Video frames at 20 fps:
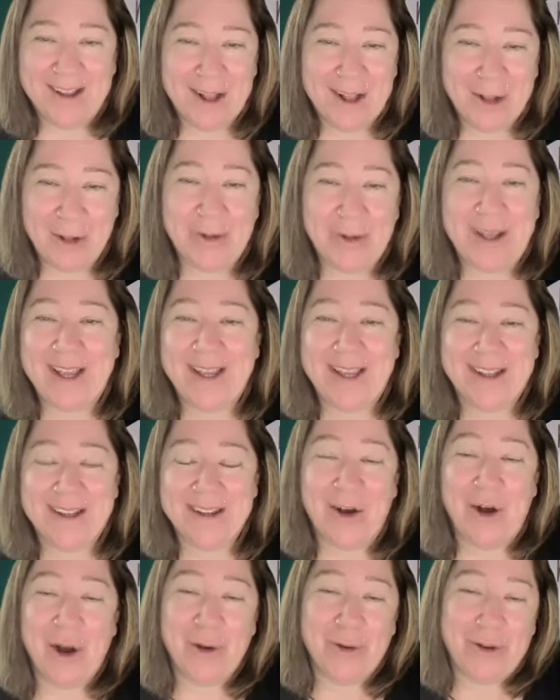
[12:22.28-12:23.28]
looking at
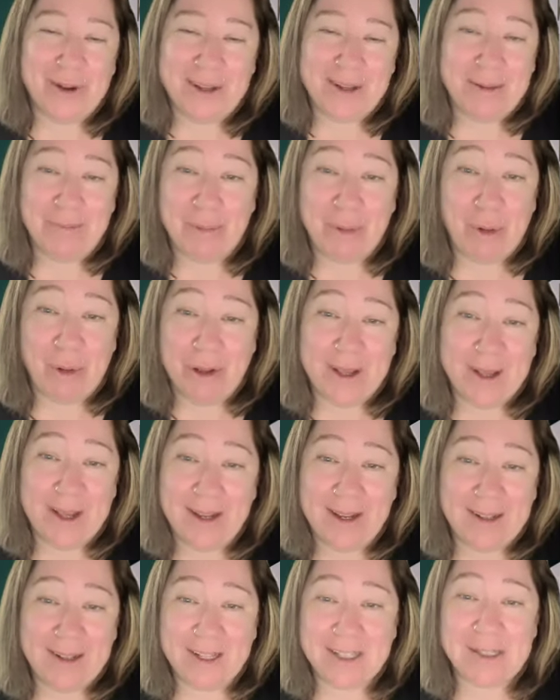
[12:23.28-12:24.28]
hiring an
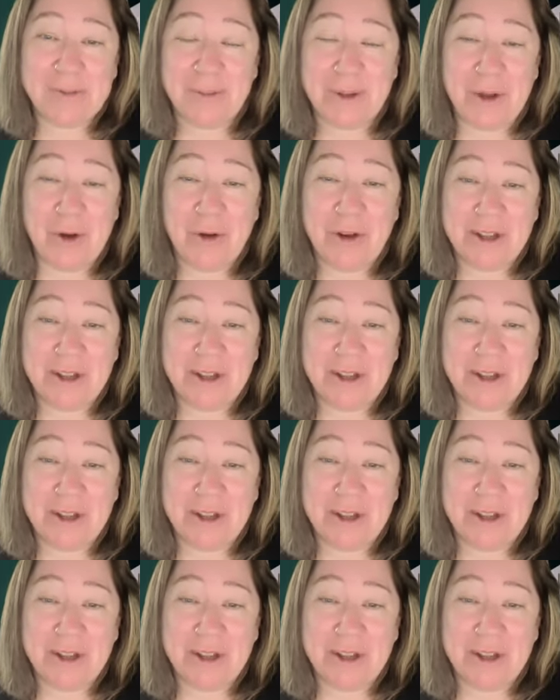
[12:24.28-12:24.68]
employee. Let's be honest.